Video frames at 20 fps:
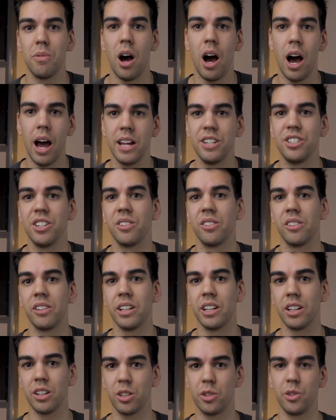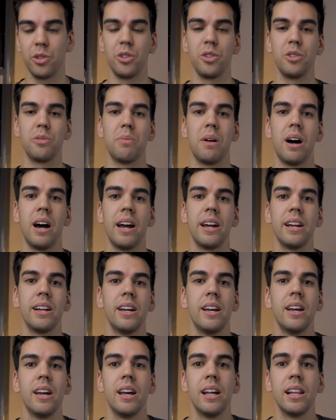I generally include my
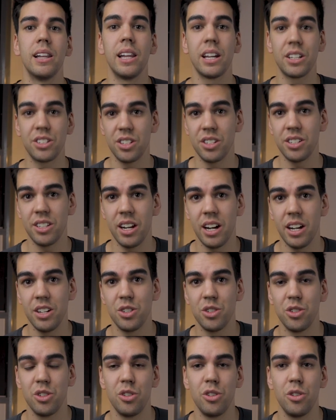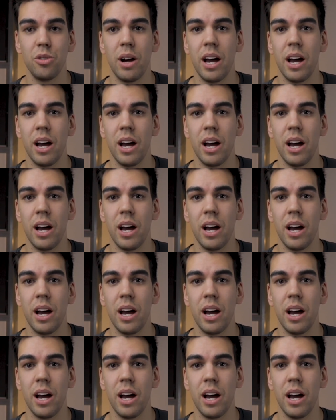lectures that I do.